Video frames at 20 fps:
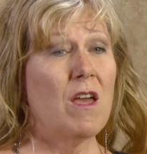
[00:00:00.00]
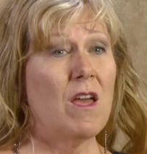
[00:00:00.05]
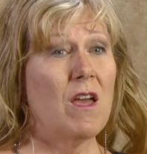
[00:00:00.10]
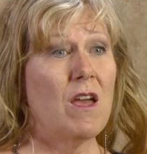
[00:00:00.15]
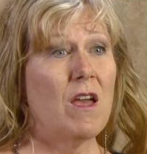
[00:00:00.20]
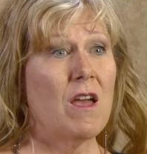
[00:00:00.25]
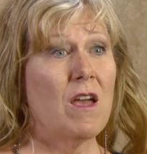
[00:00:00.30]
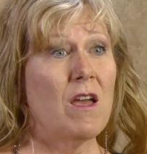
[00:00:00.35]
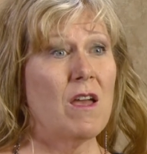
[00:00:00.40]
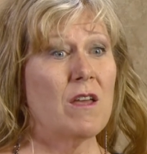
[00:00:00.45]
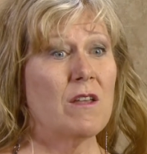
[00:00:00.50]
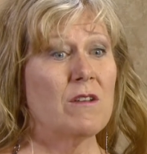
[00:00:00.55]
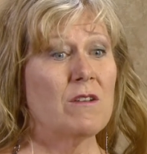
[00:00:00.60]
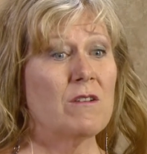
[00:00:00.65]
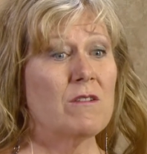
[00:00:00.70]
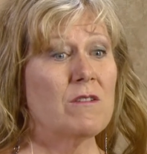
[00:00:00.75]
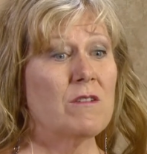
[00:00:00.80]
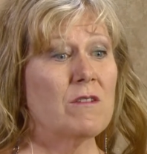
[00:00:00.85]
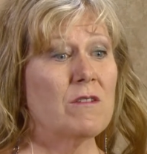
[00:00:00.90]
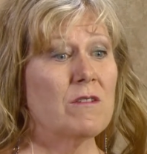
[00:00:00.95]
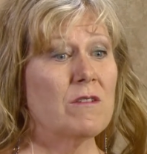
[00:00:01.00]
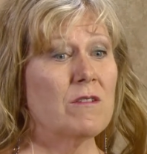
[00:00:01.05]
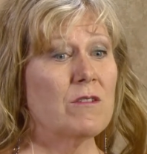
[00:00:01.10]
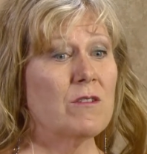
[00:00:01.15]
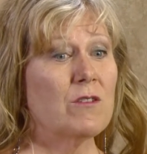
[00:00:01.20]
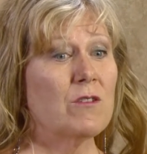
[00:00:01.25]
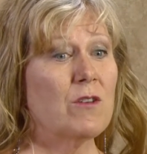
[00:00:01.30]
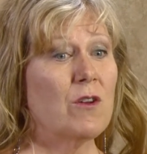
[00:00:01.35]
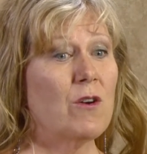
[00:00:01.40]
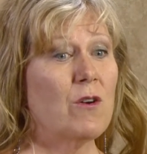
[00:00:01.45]
And
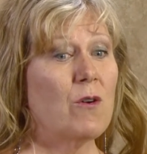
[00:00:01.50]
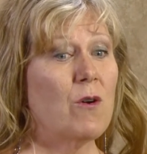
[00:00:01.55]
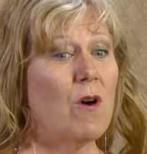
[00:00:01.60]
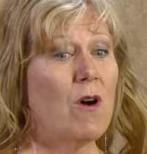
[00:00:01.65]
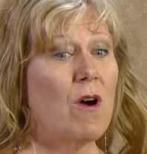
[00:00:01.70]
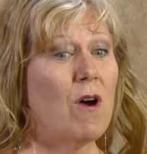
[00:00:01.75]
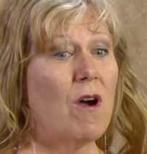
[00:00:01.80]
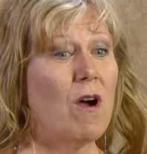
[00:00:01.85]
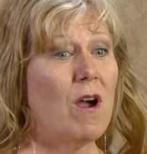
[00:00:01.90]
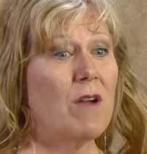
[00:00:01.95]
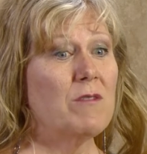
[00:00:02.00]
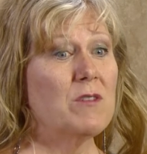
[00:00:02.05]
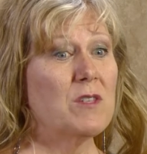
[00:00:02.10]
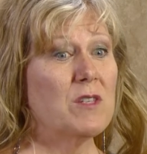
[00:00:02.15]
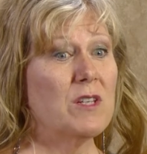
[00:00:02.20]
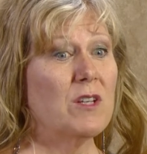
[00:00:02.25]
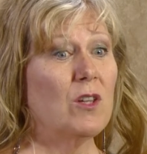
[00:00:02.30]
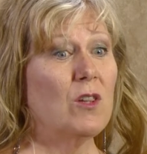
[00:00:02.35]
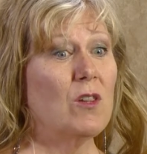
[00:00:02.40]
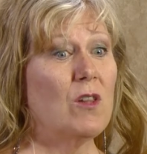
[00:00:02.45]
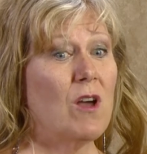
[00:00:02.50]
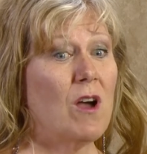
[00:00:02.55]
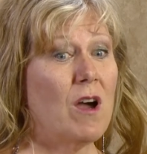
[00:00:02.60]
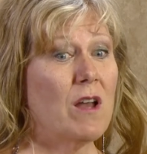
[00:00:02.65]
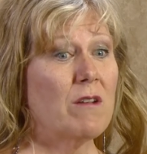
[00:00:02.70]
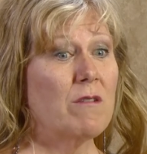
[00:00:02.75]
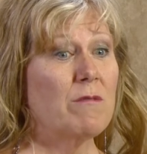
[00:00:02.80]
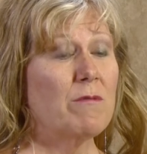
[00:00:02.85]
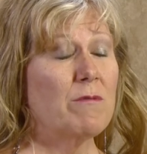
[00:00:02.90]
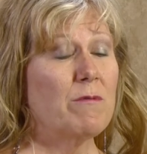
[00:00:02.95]
so I've seen a
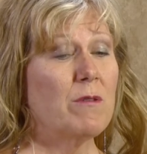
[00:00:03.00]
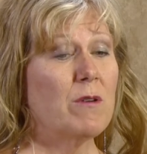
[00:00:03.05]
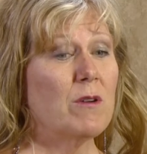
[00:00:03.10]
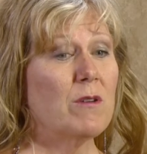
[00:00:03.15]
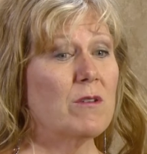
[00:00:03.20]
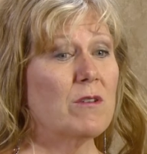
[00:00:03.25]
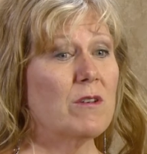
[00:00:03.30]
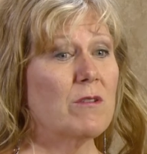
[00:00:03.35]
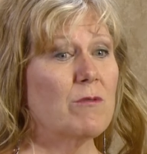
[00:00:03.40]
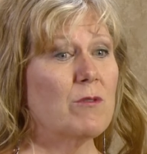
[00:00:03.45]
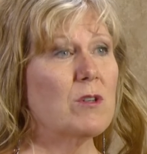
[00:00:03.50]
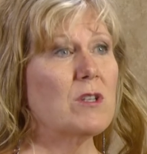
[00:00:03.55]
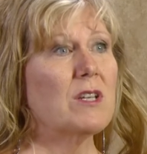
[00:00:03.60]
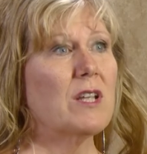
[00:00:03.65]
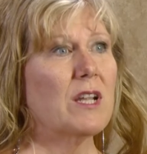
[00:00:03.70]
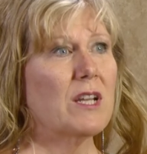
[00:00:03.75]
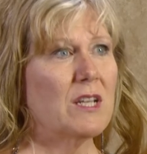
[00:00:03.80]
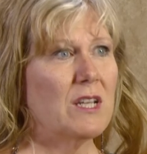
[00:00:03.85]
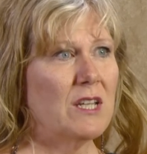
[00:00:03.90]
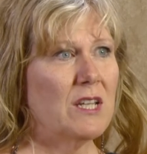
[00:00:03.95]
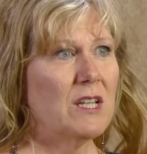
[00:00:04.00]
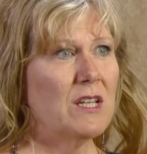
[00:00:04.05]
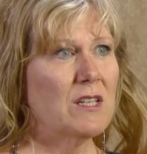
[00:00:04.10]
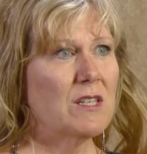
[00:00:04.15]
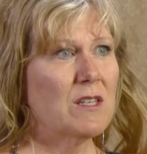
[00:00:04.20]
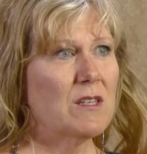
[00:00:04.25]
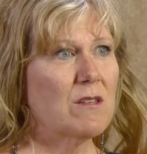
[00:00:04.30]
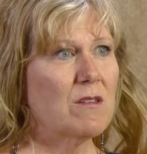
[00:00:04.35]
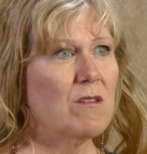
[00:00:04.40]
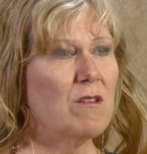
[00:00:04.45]
lot of different
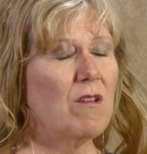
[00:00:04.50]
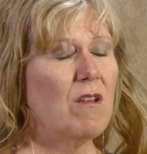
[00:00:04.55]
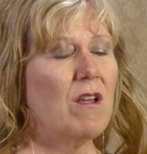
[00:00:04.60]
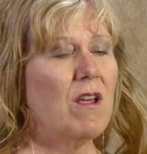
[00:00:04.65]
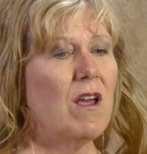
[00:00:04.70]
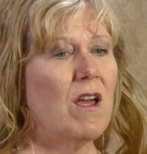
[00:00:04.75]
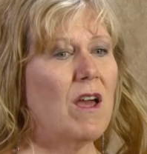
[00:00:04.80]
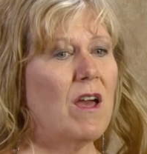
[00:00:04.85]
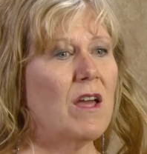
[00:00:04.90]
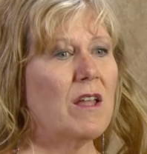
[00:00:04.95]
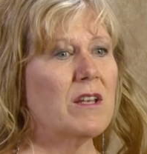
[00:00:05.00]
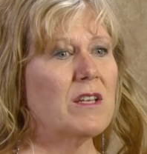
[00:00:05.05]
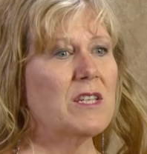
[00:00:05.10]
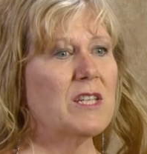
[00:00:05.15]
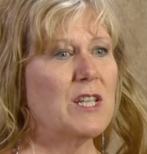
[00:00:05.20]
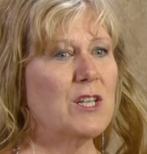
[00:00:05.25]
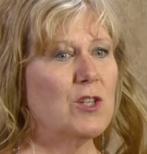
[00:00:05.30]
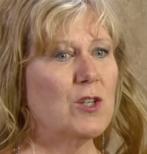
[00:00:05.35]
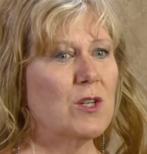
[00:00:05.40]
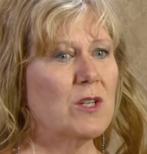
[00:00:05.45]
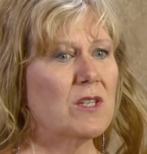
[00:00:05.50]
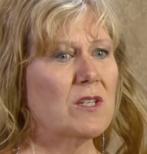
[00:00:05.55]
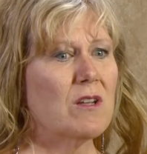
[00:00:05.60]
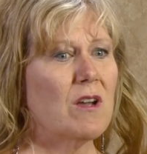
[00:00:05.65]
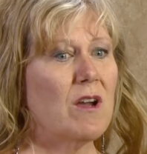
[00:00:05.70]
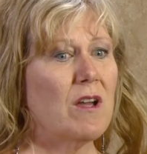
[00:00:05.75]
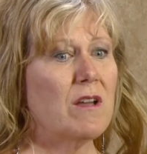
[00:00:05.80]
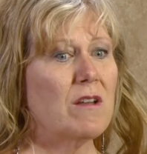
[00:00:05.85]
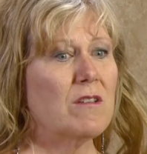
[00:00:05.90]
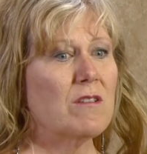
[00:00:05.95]
techniques and teaching
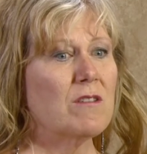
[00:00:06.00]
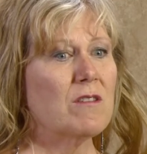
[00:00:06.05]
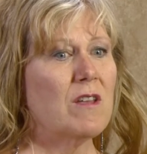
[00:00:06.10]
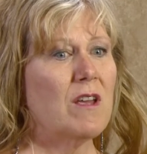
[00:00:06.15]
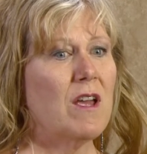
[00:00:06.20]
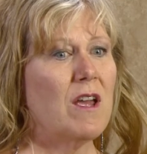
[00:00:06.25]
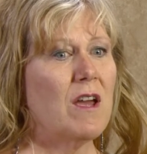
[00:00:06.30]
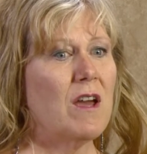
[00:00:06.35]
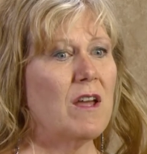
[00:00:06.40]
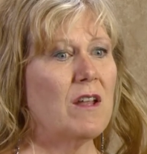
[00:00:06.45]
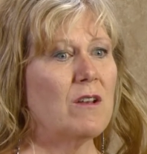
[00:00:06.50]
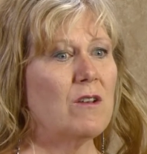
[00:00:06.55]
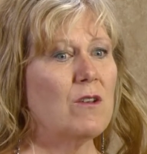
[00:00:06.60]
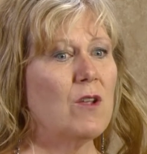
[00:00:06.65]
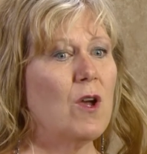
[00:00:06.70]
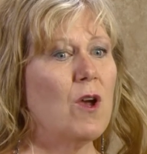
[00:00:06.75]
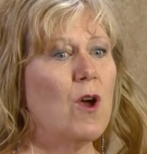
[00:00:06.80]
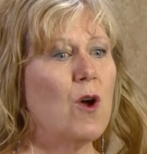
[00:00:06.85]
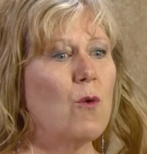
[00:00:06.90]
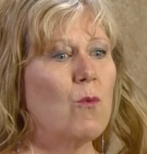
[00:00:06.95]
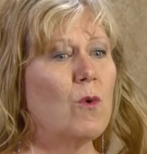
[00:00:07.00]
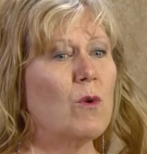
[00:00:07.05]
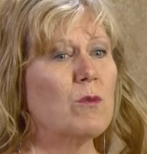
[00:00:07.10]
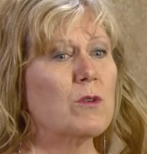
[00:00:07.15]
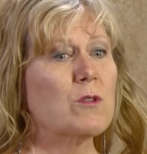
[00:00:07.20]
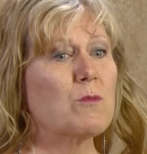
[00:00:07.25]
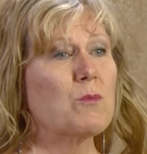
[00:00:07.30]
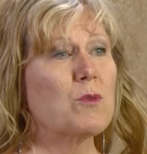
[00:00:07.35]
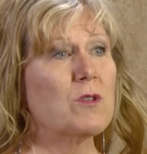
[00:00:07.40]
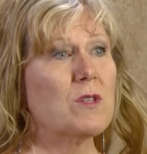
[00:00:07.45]
styles and what
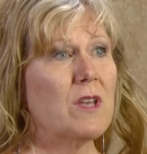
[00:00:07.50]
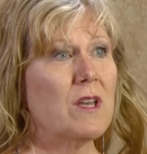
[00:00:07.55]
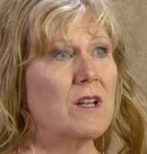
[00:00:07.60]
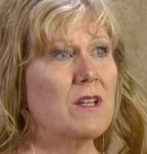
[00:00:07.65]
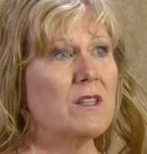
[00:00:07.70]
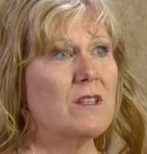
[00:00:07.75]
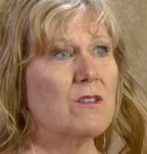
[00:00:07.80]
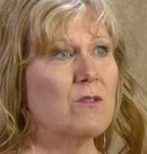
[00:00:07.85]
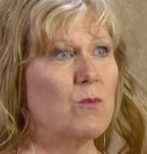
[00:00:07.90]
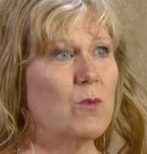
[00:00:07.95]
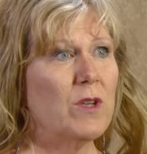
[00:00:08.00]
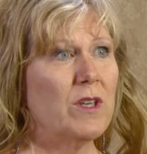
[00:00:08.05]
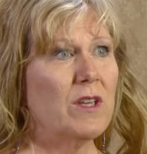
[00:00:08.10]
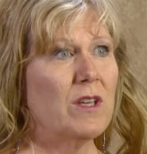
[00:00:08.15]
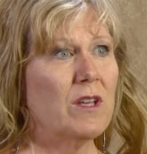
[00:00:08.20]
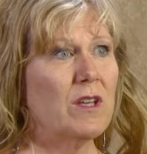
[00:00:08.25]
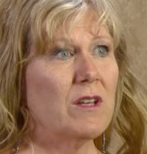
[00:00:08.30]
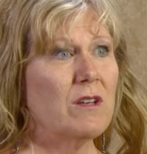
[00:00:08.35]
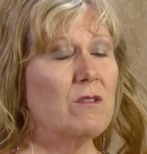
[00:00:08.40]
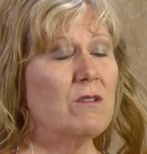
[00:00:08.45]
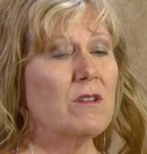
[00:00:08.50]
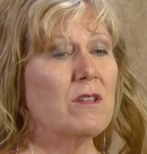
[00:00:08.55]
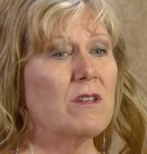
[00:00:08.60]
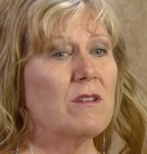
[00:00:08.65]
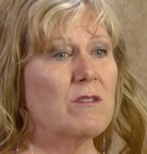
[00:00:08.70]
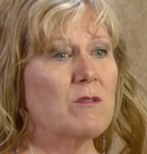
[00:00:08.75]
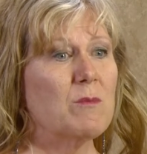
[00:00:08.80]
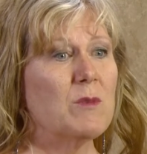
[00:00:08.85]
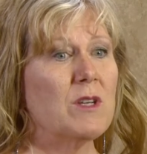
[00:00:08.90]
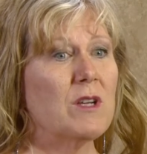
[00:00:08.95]
was presented this weekend
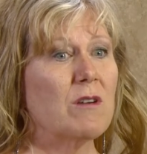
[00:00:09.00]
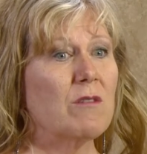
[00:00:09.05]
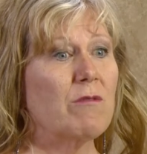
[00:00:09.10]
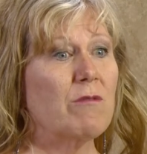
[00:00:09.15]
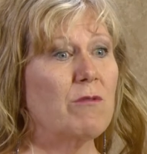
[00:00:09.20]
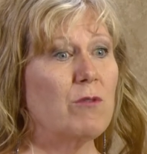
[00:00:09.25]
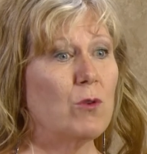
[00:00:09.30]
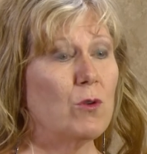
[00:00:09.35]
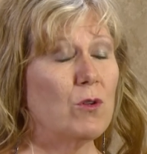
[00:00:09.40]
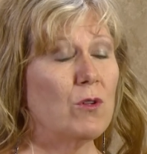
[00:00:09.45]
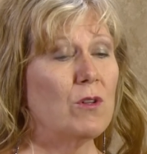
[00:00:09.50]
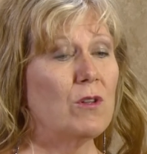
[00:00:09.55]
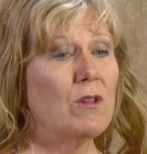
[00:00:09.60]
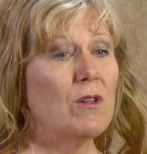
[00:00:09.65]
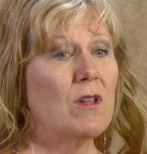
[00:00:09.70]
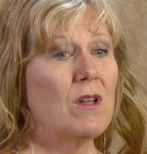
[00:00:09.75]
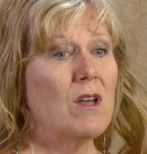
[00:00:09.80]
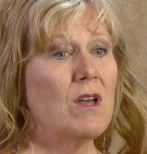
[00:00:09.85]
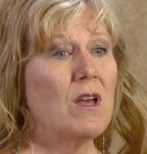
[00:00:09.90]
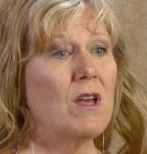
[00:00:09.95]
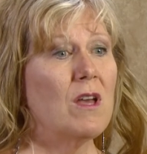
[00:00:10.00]
gives me a full